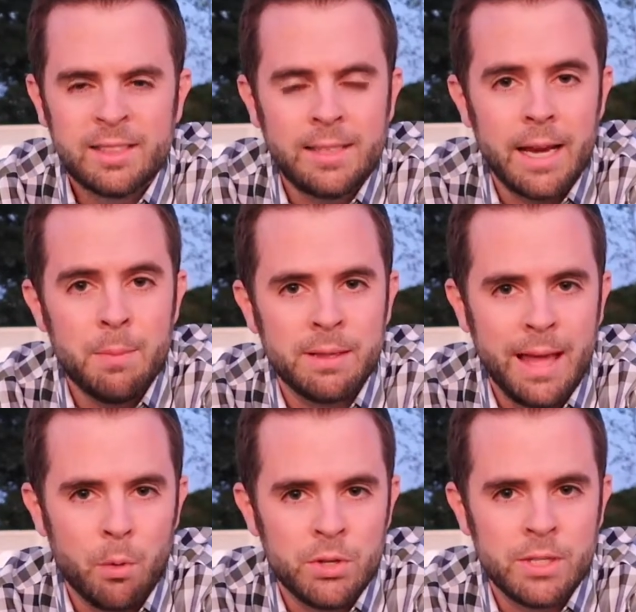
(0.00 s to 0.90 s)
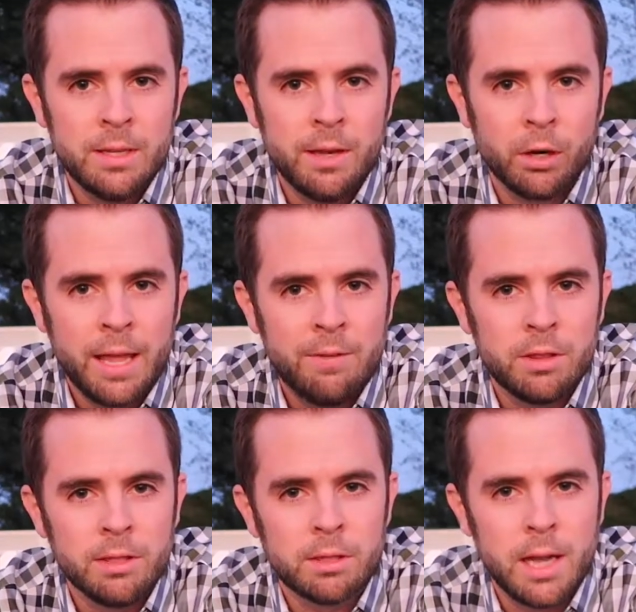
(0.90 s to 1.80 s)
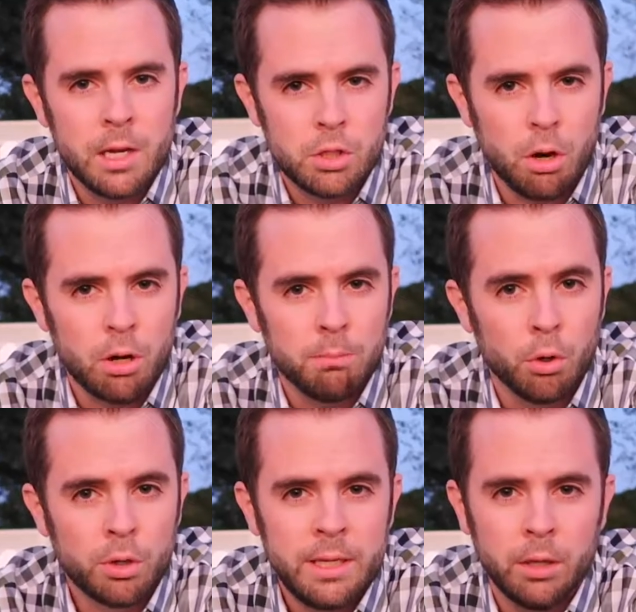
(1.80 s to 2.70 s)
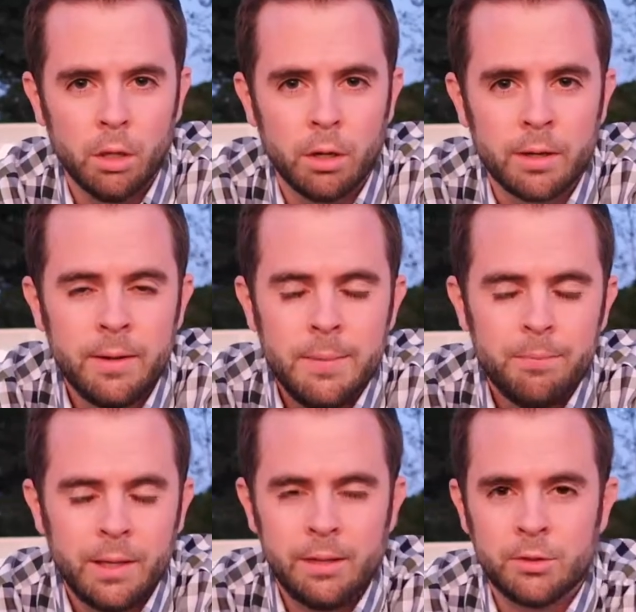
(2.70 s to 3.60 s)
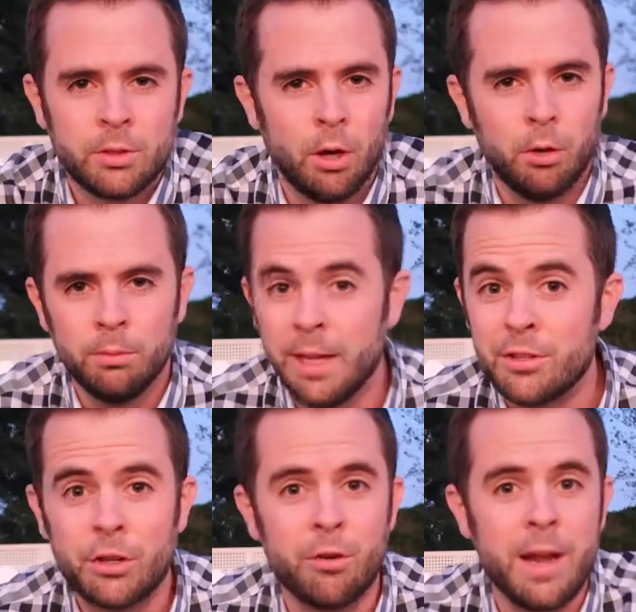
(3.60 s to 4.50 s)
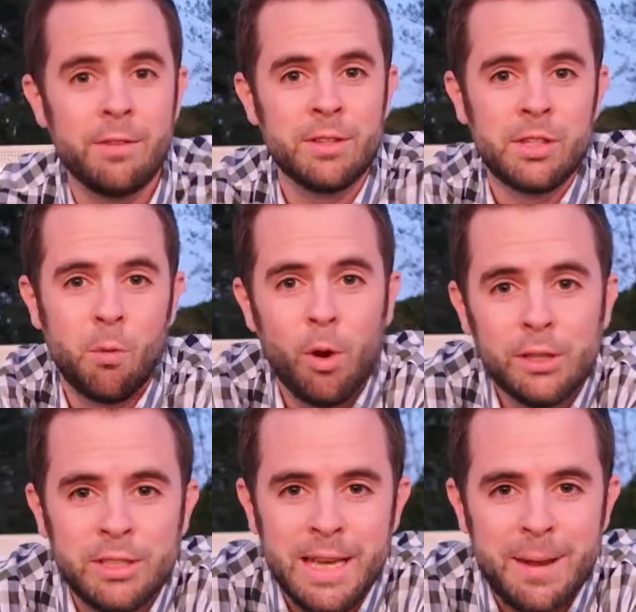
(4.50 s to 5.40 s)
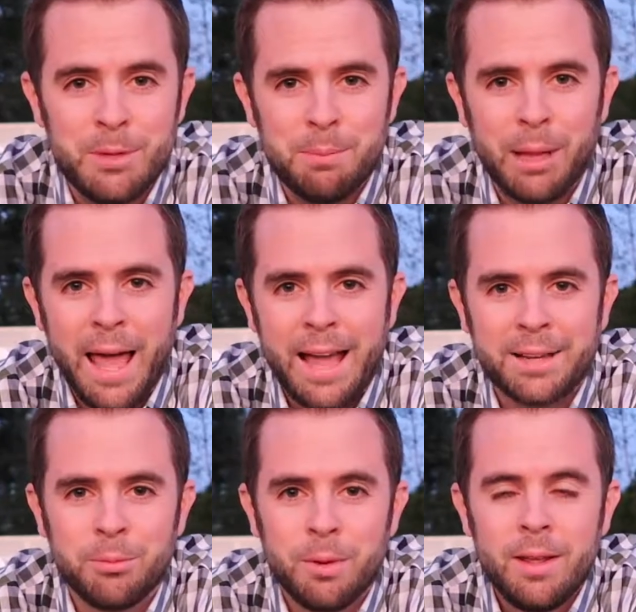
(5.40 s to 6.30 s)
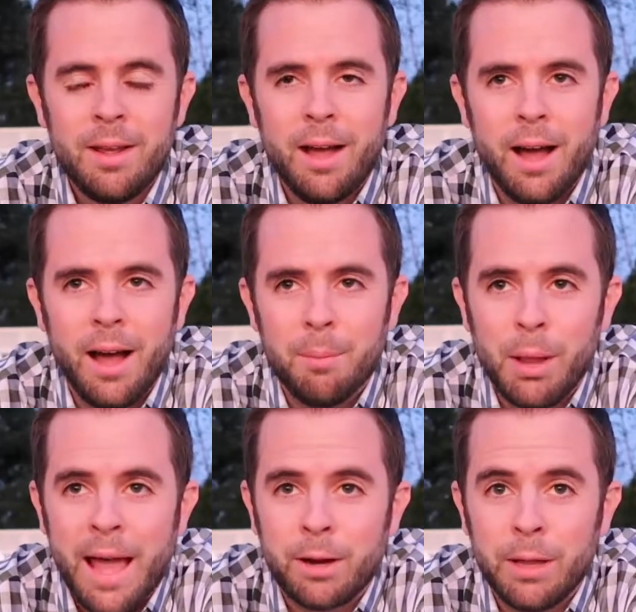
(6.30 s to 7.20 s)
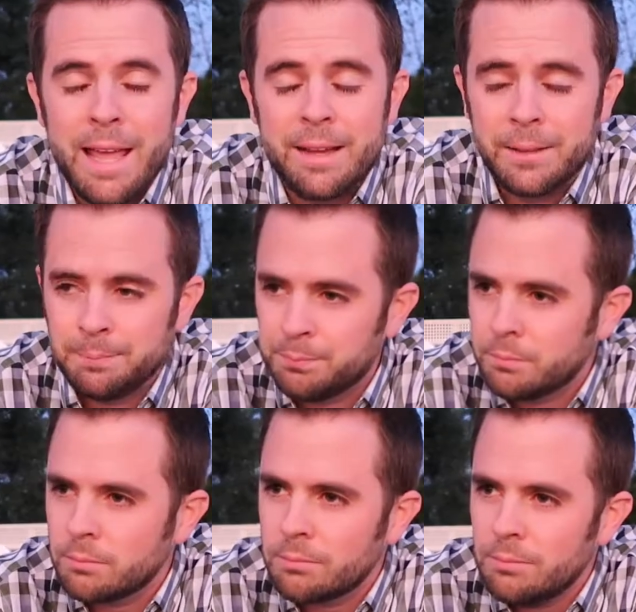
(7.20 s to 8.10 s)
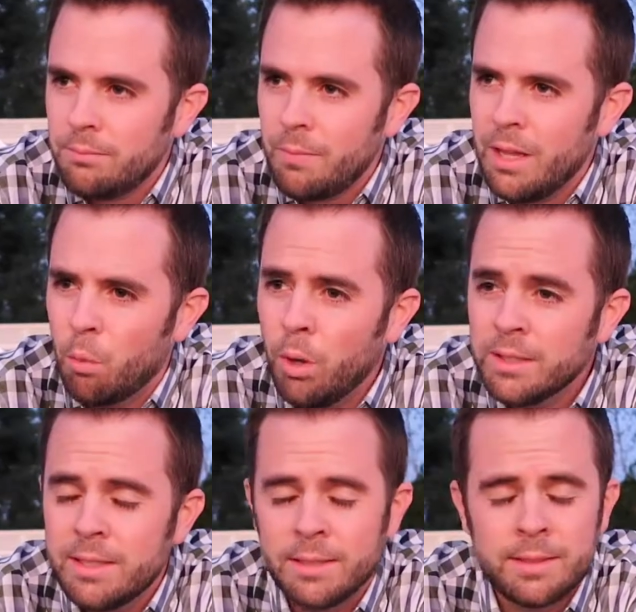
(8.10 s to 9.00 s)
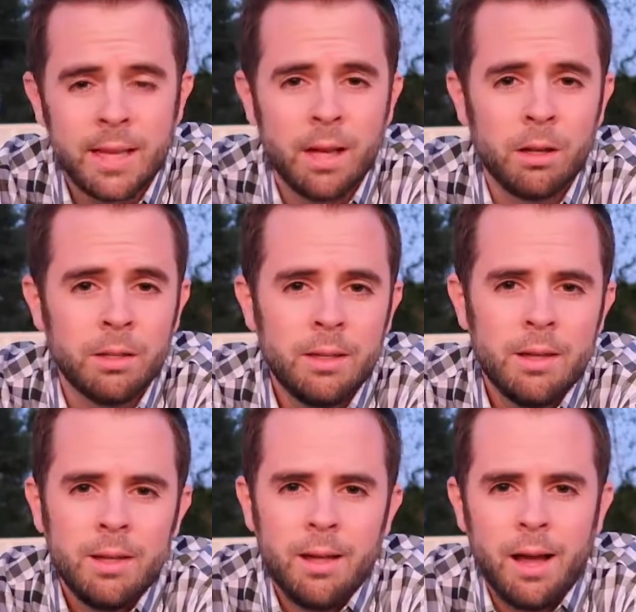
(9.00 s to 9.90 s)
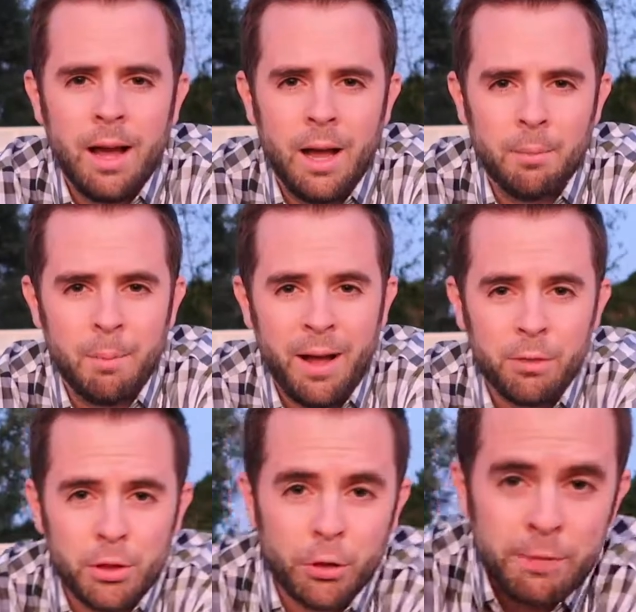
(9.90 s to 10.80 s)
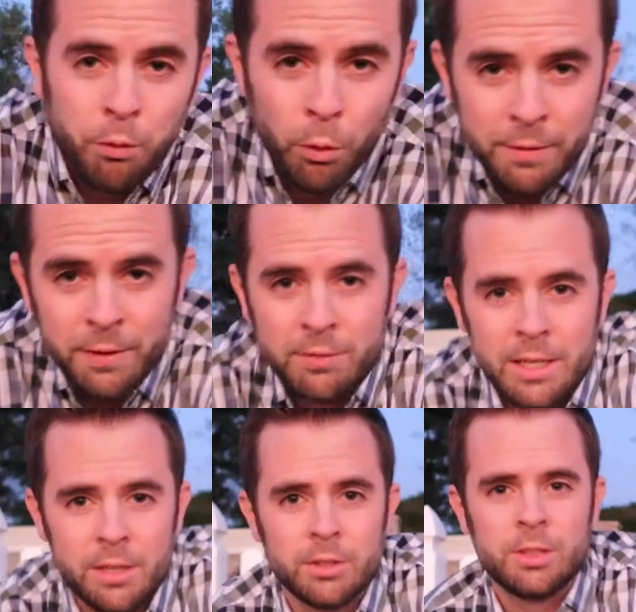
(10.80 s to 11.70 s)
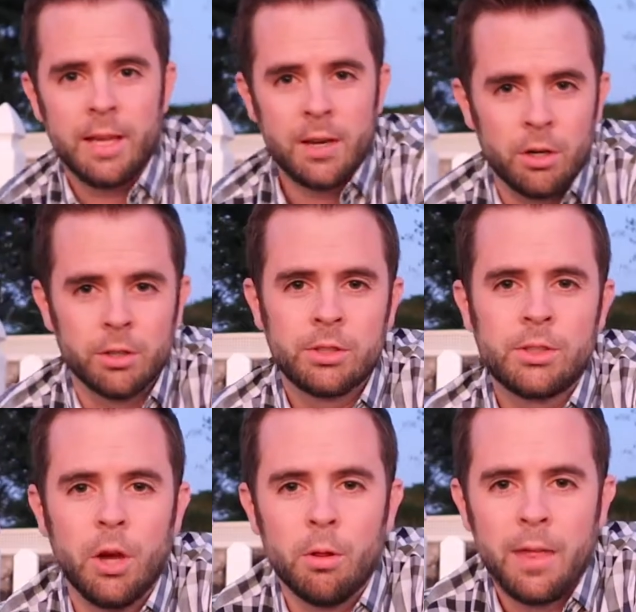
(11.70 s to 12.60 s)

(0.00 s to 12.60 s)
sediment that was in there. It gave it this kind of dark, murky look. And so, as creative as he was, he named it Black Lake. It wasn't until about 30, 40, 50 years later or so